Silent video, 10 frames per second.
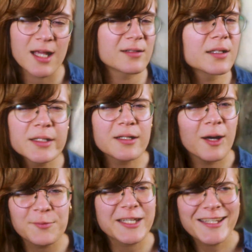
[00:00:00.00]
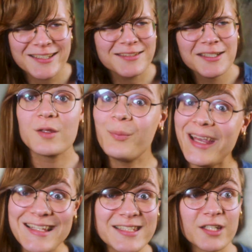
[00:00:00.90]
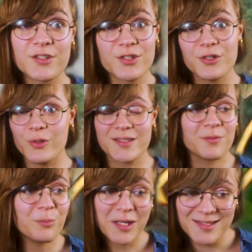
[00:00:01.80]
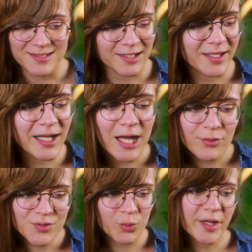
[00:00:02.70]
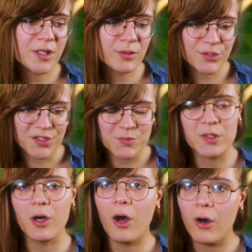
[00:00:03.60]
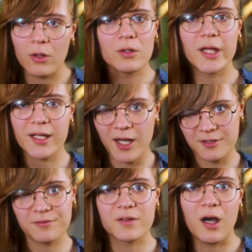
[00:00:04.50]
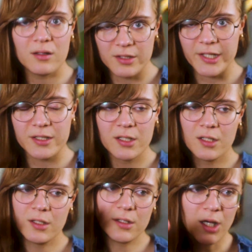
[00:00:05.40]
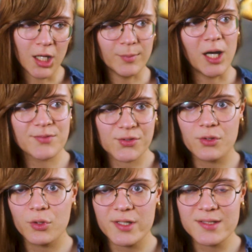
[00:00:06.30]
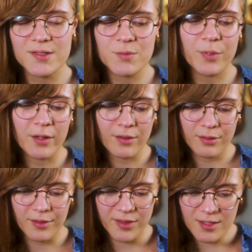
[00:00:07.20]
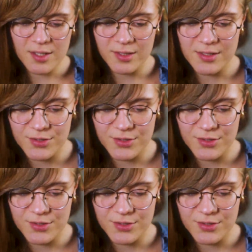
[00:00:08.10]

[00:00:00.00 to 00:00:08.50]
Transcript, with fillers: technically complicated. The pacing too is amazing. Like I was worried it would just be all like kind of gauntlet um, obstacle courses, but the thing that they